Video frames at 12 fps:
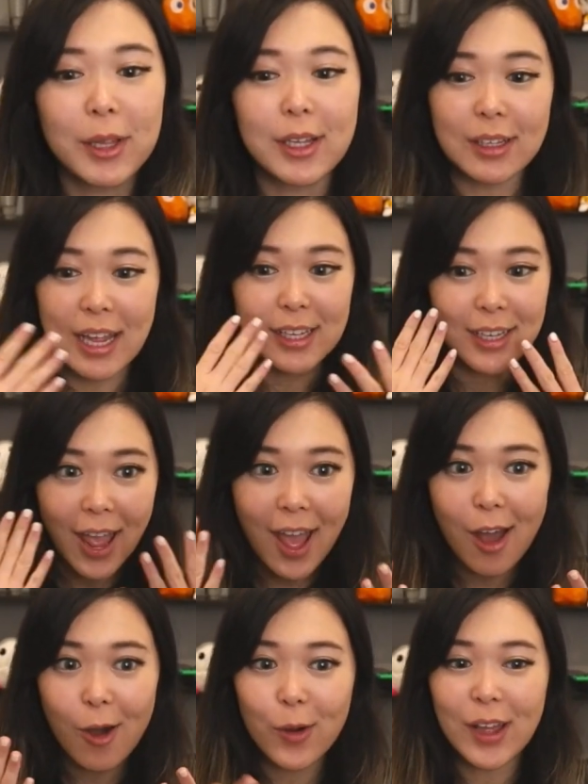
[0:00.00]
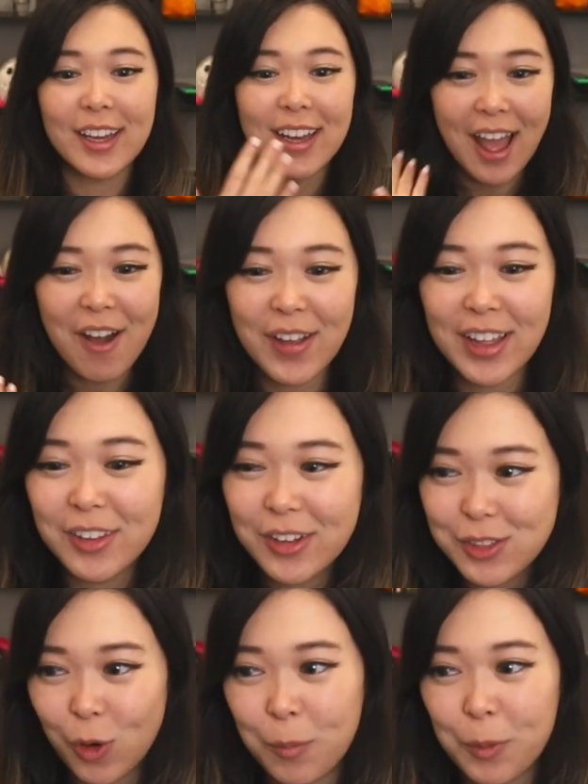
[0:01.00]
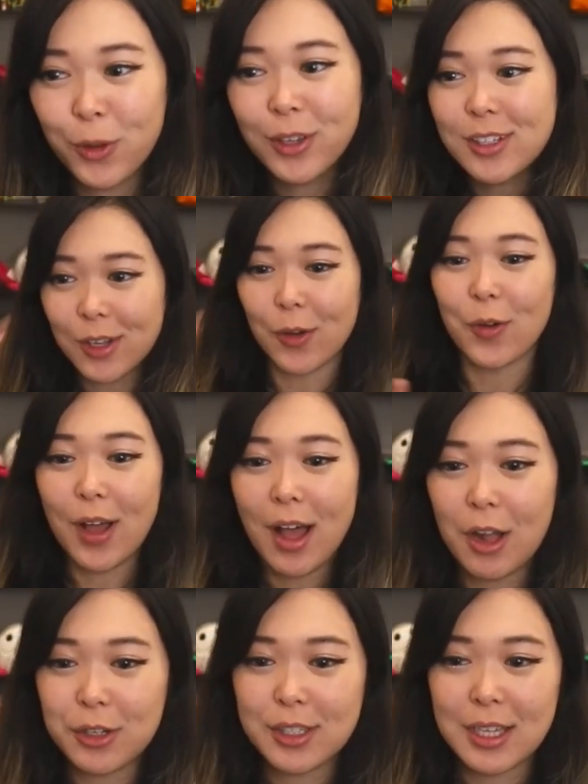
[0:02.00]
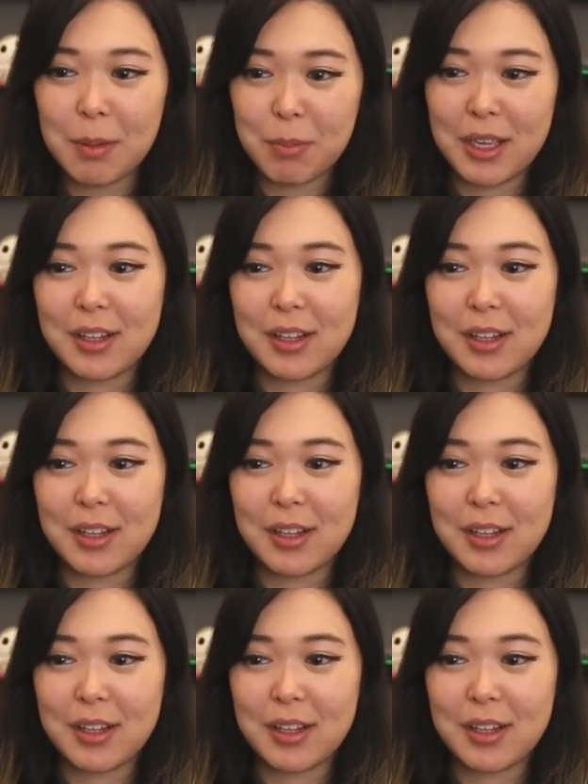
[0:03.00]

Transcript: And now it looks normal. So I'll just keep it.